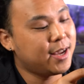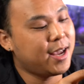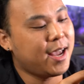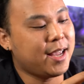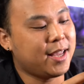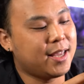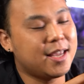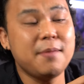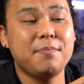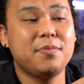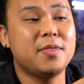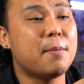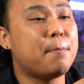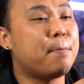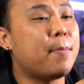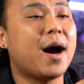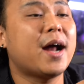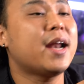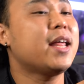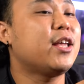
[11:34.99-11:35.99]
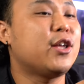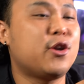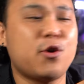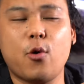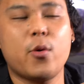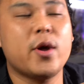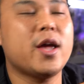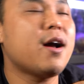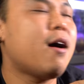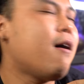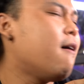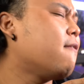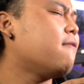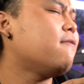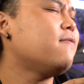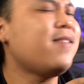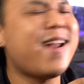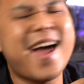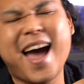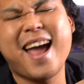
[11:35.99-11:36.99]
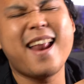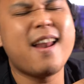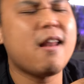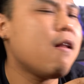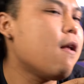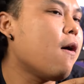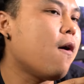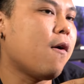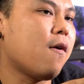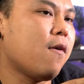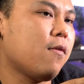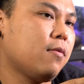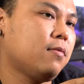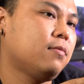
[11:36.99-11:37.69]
and keep the party going all night long.